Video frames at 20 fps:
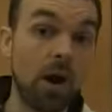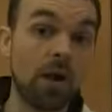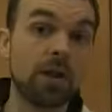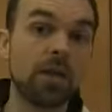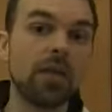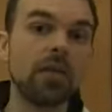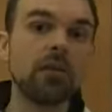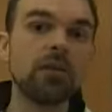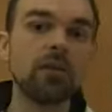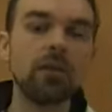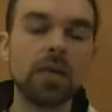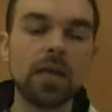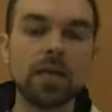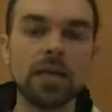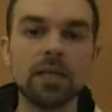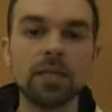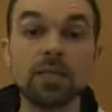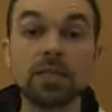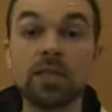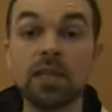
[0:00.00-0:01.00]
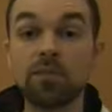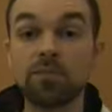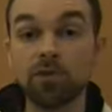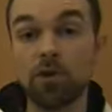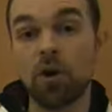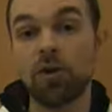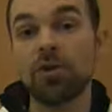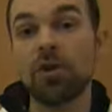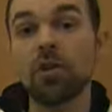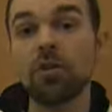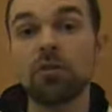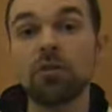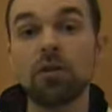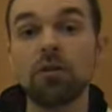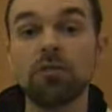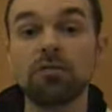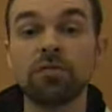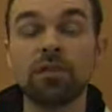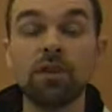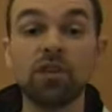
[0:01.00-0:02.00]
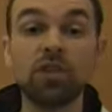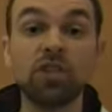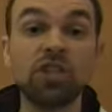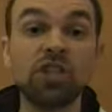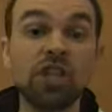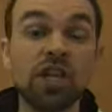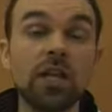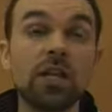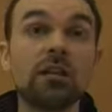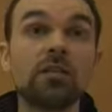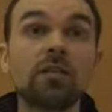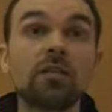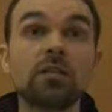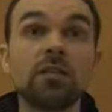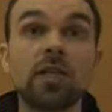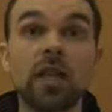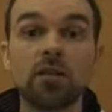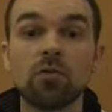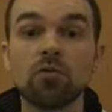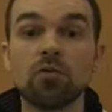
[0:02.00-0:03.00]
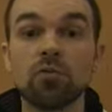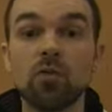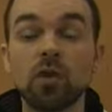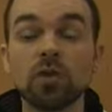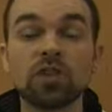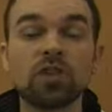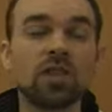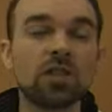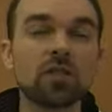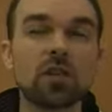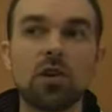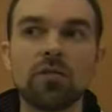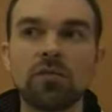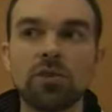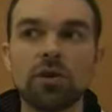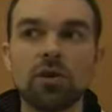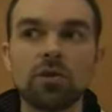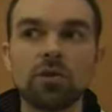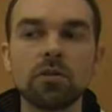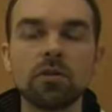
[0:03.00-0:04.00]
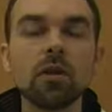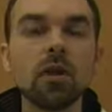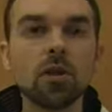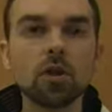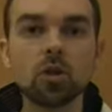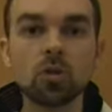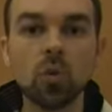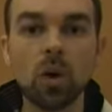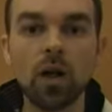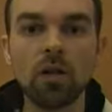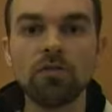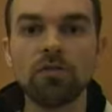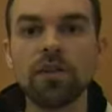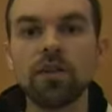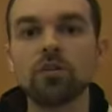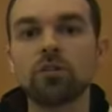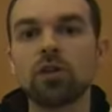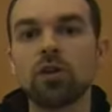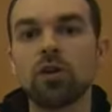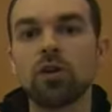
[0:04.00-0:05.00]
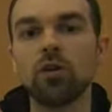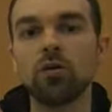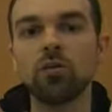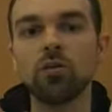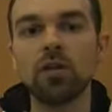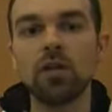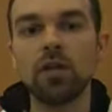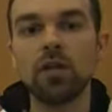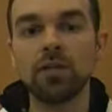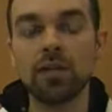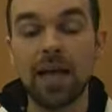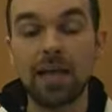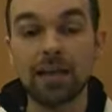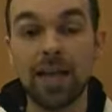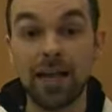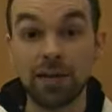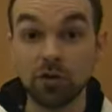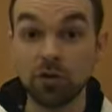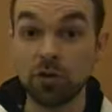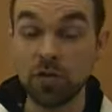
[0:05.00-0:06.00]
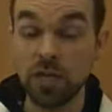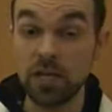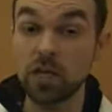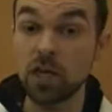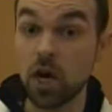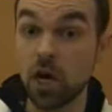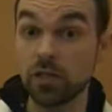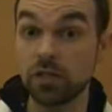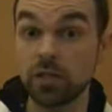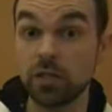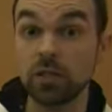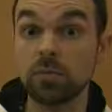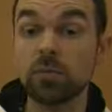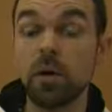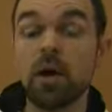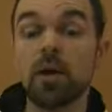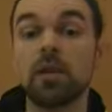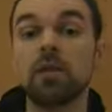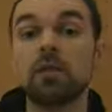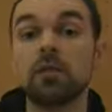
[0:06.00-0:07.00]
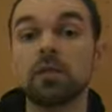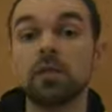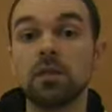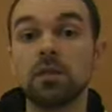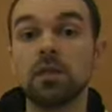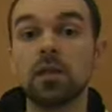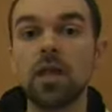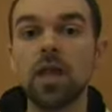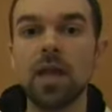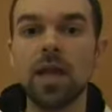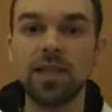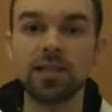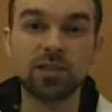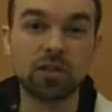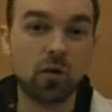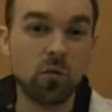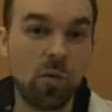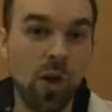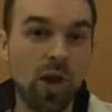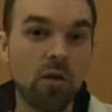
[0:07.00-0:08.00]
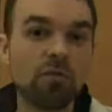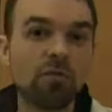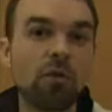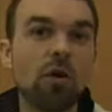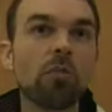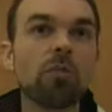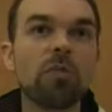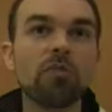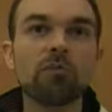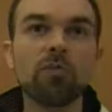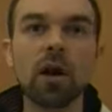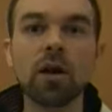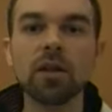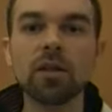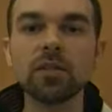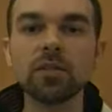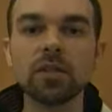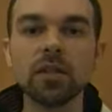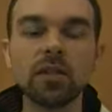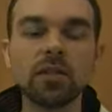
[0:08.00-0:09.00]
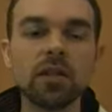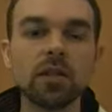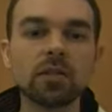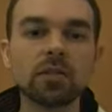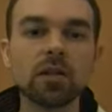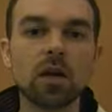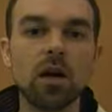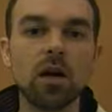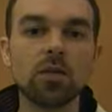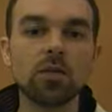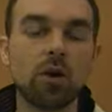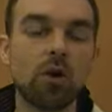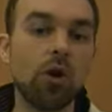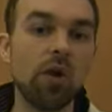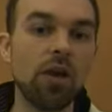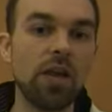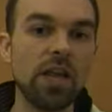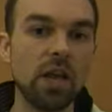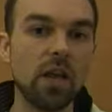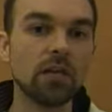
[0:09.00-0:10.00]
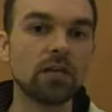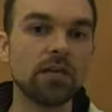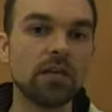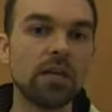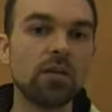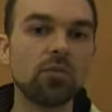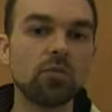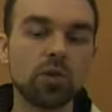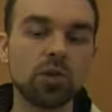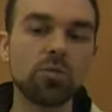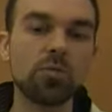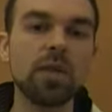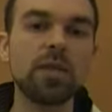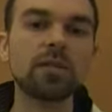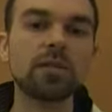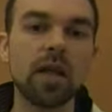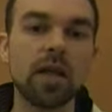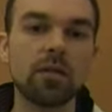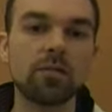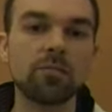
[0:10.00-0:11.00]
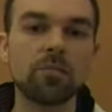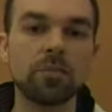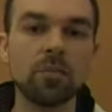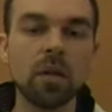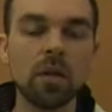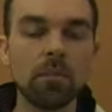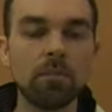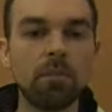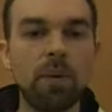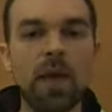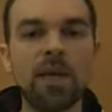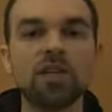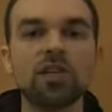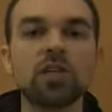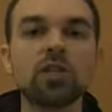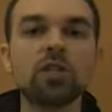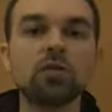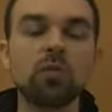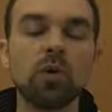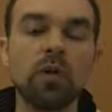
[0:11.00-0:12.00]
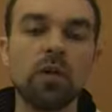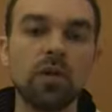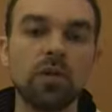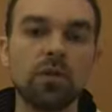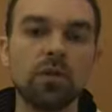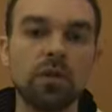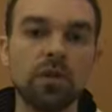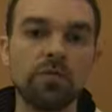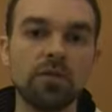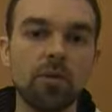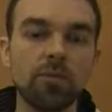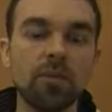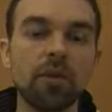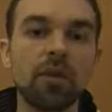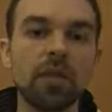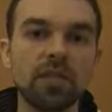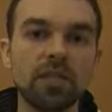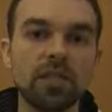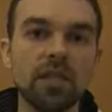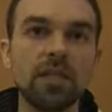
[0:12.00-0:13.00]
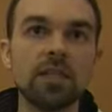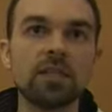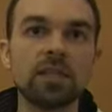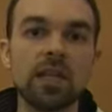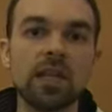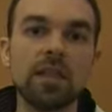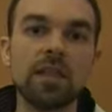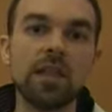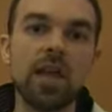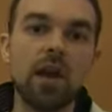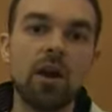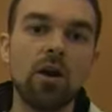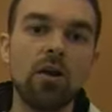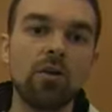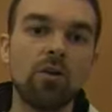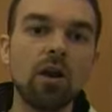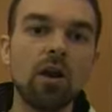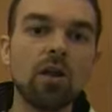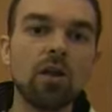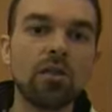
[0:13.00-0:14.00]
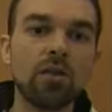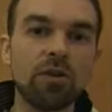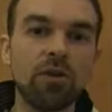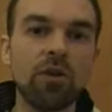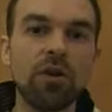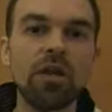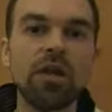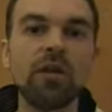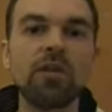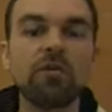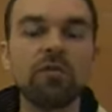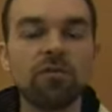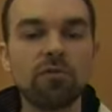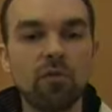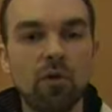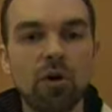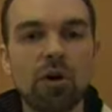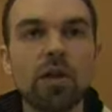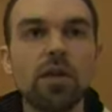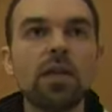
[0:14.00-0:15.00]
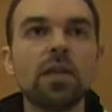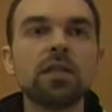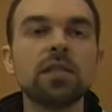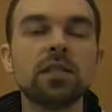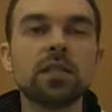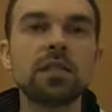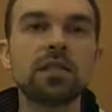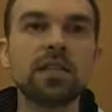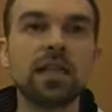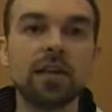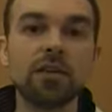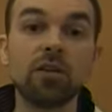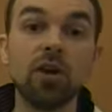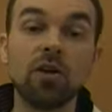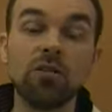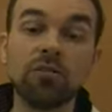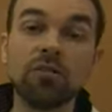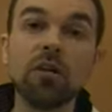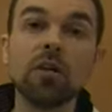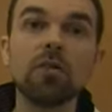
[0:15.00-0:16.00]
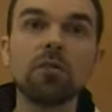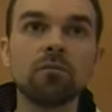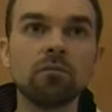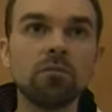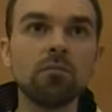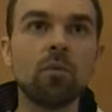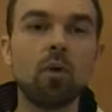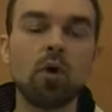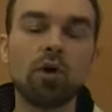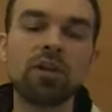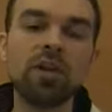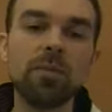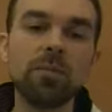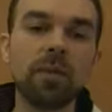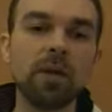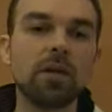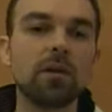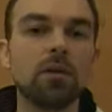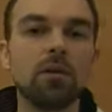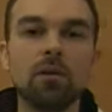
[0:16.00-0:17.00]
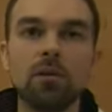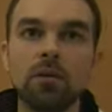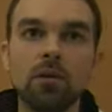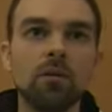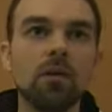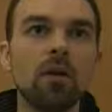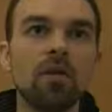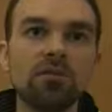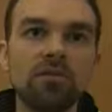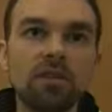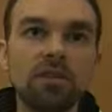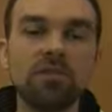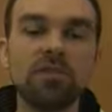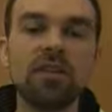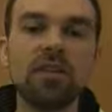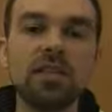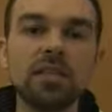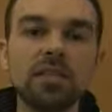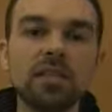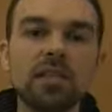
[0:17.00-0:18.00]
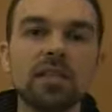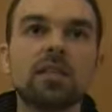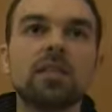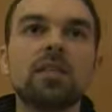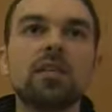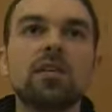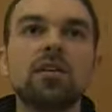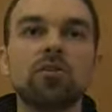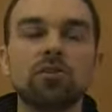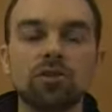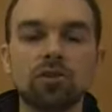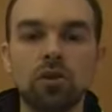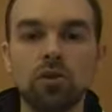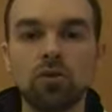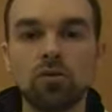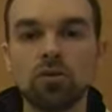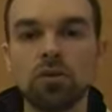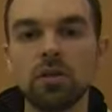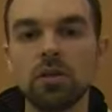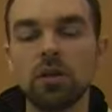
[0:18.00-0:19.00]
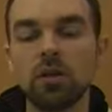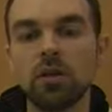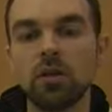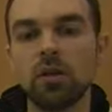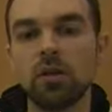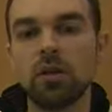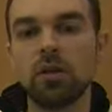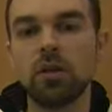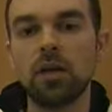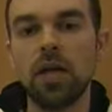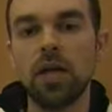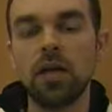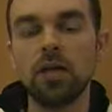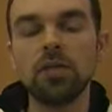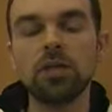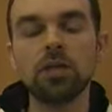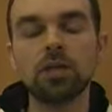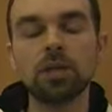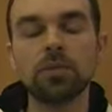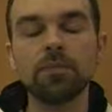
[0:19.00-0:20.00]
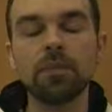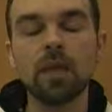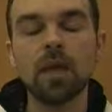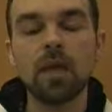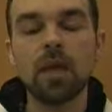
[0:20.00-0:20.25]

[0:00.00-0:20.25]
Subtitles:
Parkin is the product of a gene that was discovered 12 years ago that actually causes Parkinson. It's a rare form of Parkinson. It's called early onset, which means that patients will develop the disease in their 30s, 40s instead of more typical 50, 60 years old age.